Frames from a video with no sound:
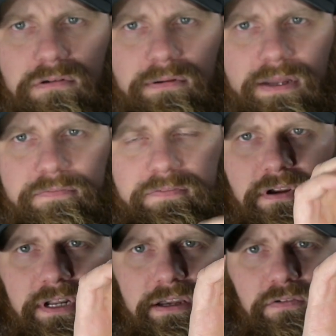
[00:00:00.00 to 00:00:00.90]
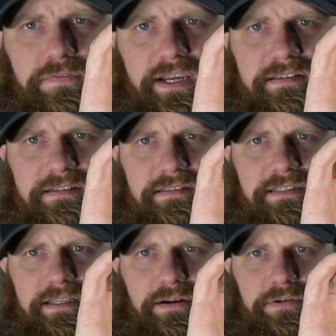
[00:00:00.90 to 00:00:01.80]
around the front. I don't know if you guys can
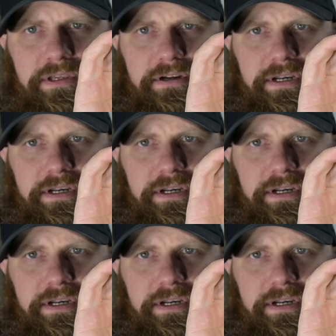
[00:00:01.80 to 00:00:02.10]
see that really or